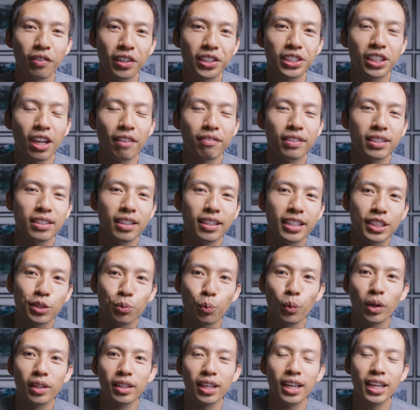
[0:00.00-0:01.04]
to finish off this
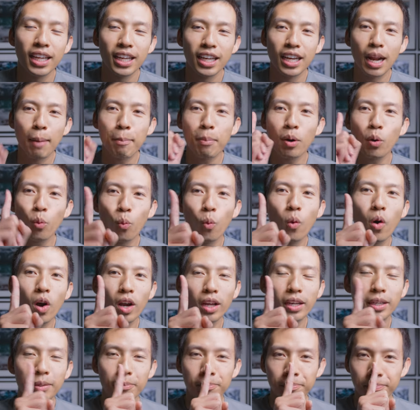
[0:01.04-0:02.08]
list with number
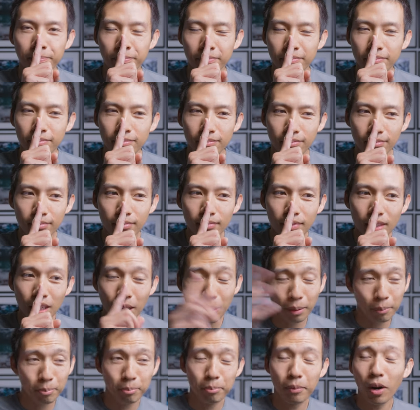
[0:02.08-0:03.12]
one.
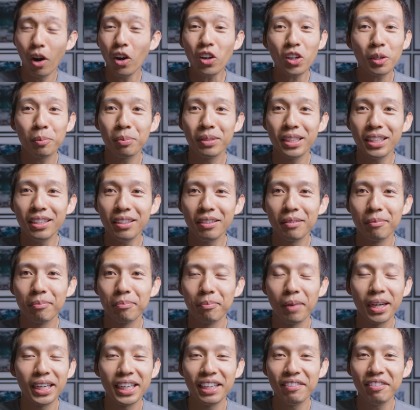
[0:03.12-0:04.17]
Arguably,
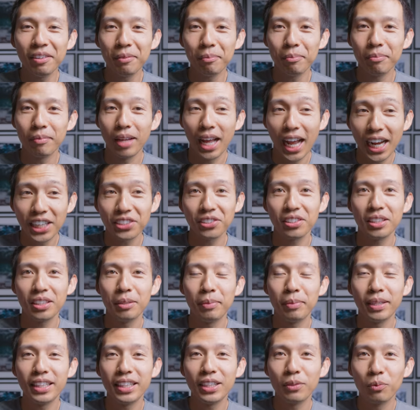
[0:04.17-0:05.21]
might even actually
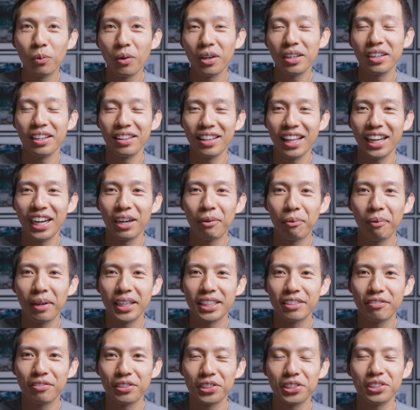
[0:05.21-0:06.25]
be the one that I
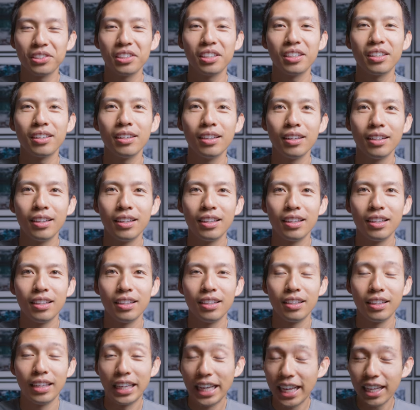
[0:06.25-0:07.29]
ranked for sure
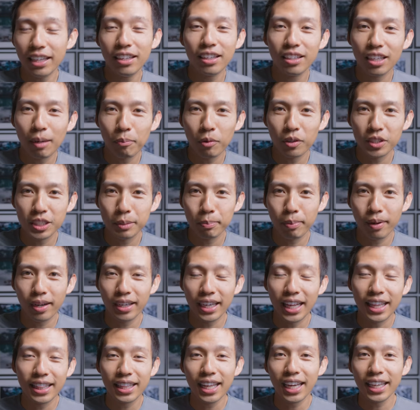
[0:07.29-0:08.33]
in the number one
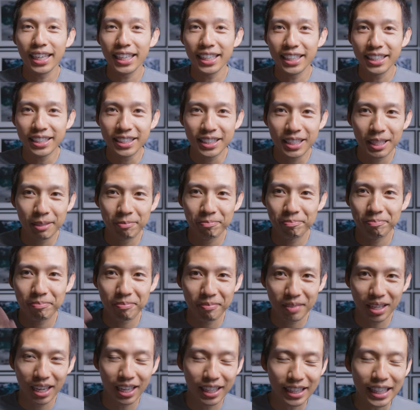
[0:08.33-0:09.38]
spot, and that is
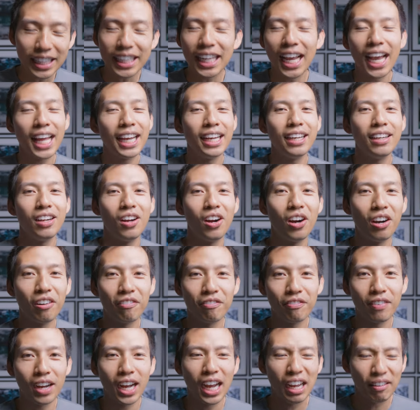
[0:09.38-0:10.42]
the Canon
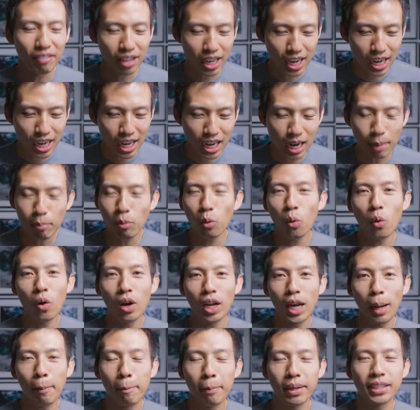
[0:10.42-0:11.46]
R5. Number
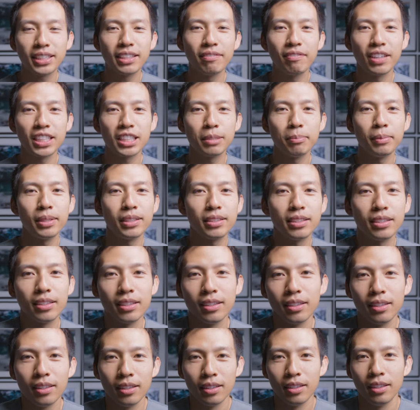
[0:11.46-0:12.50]
one best investment
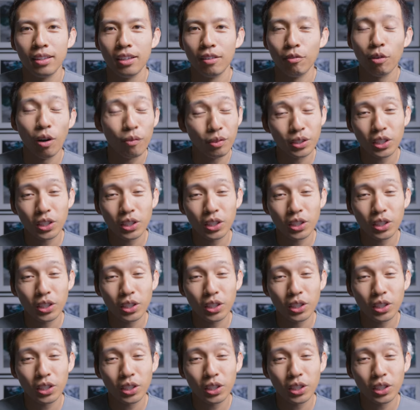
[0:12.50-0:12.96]
for